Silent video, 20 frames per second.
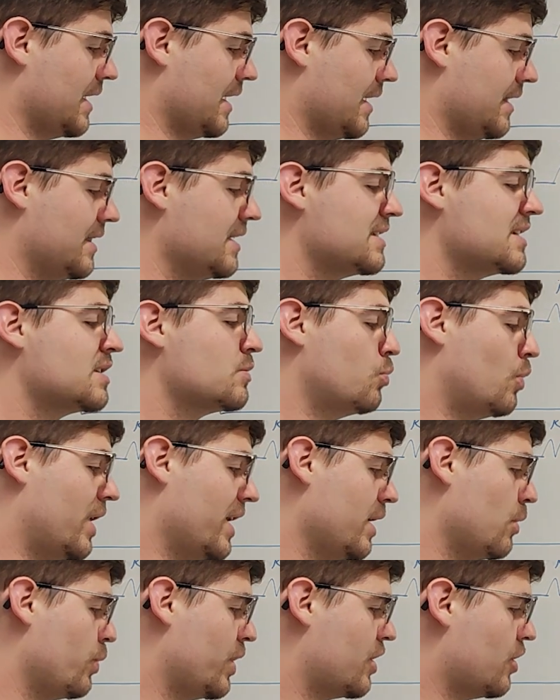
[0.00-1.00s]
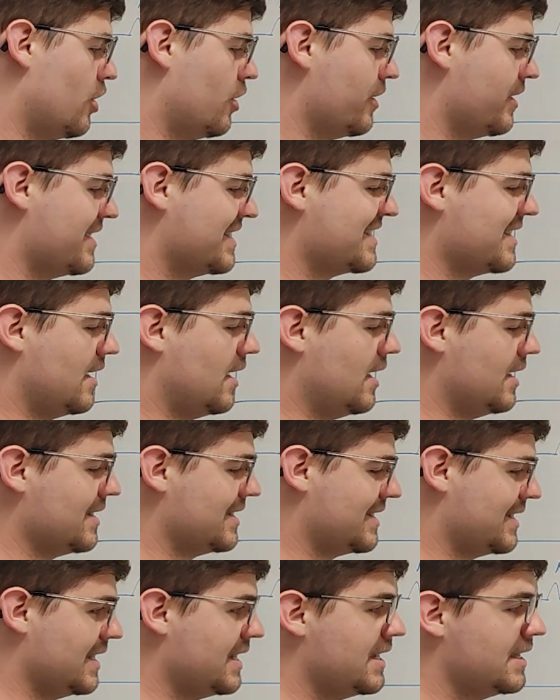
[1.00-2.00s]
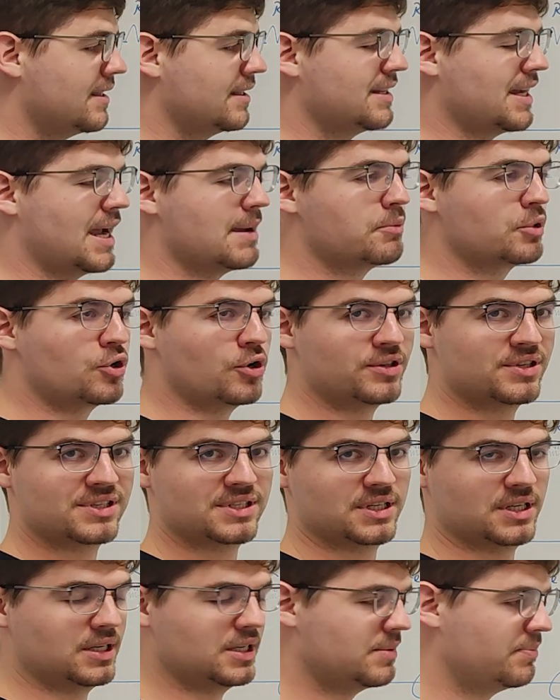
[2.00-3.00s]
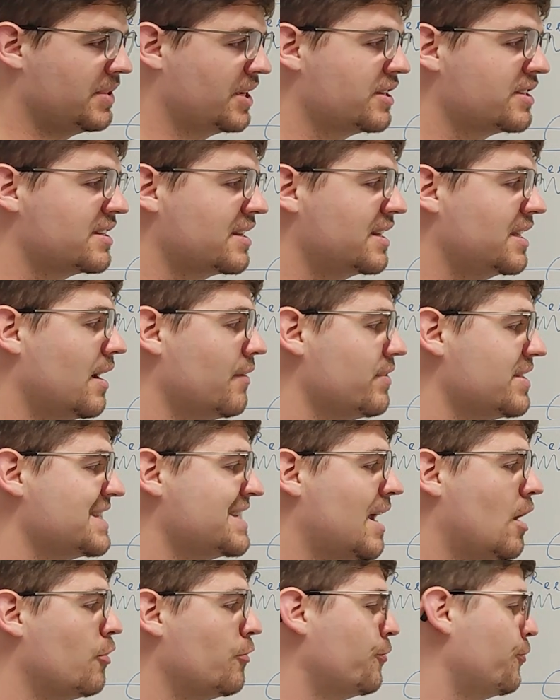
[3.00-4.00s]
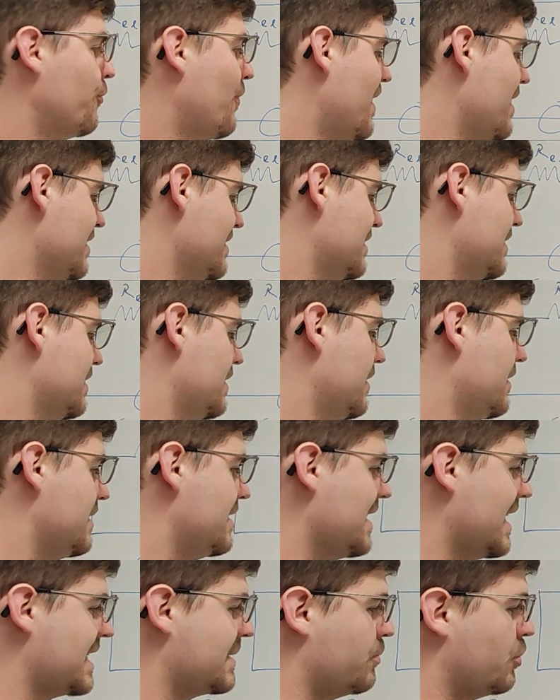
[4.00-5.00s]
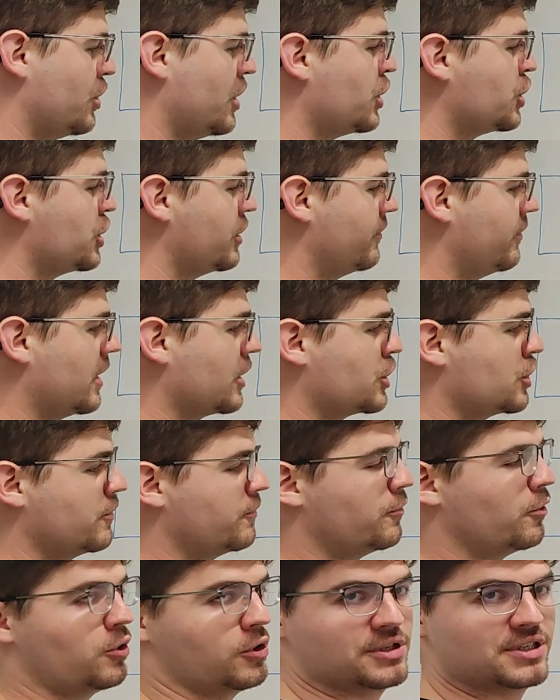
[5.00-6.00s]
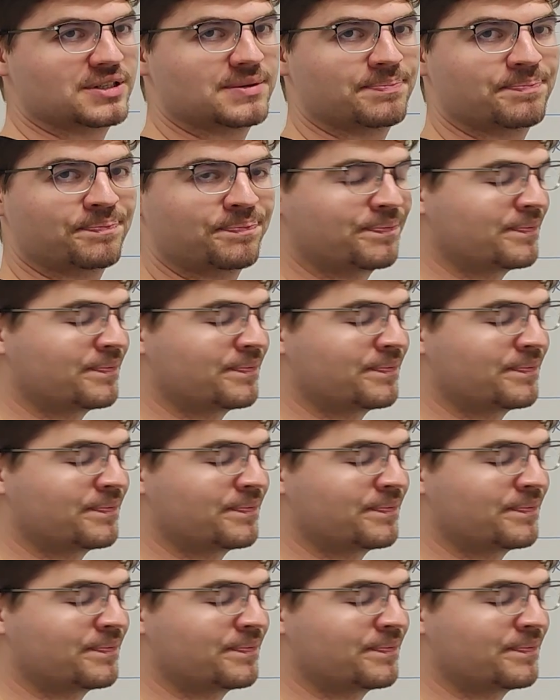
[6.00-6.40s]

And this is why we call this RC the time constant, because it governs how fast this exponential function falls.